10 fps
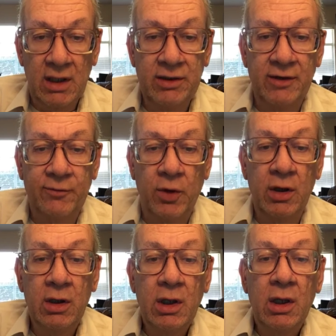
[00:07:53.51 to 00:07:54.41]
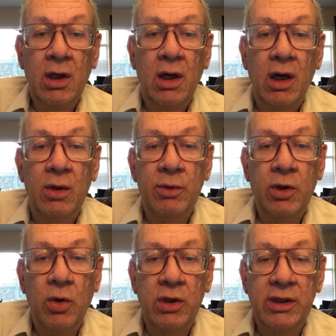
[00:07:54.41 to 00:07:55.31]
therefore, are
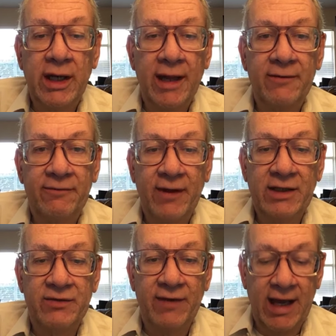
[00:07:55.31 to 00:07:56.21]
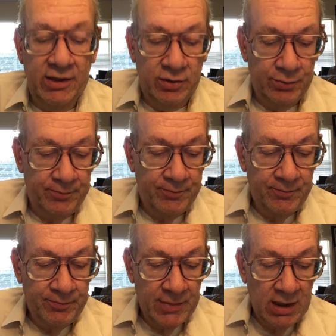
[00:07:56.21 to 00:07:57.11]
recorded at face value.
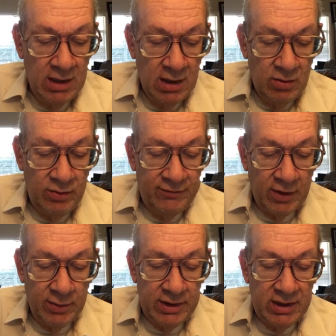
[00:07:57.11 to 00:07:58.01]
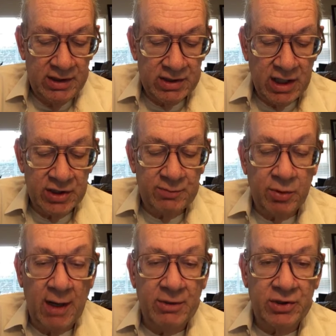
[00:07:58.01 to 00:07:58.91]
We've already discussed
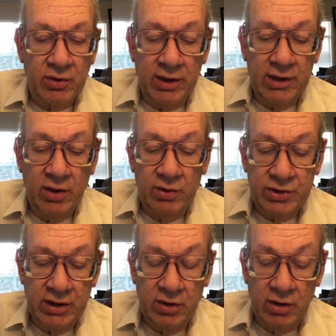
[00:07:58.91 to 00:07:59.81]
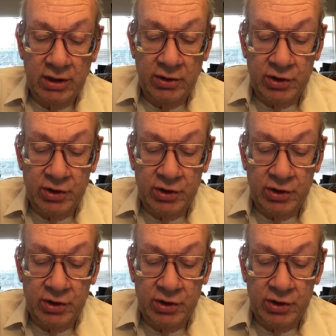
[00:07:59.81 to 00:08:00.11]
promissory notes in earlier